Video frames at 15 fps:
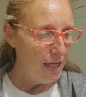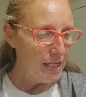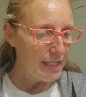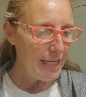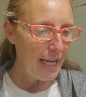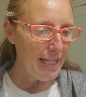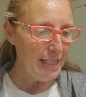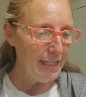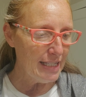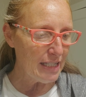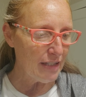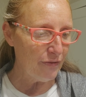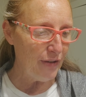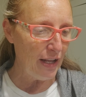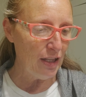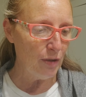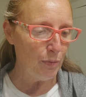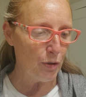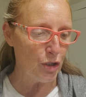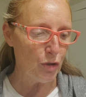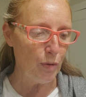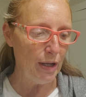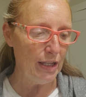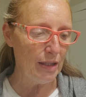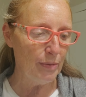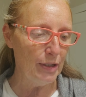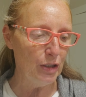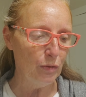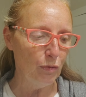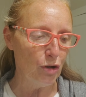Saying this fellow persuadeth
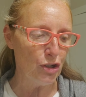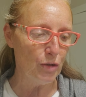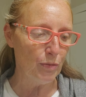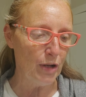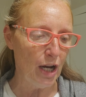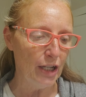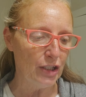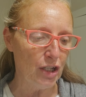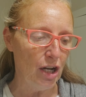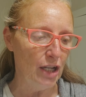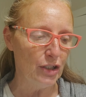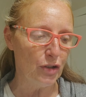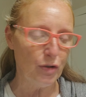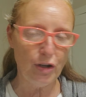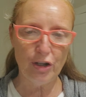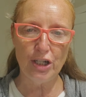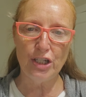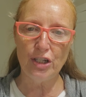men to worship God contrary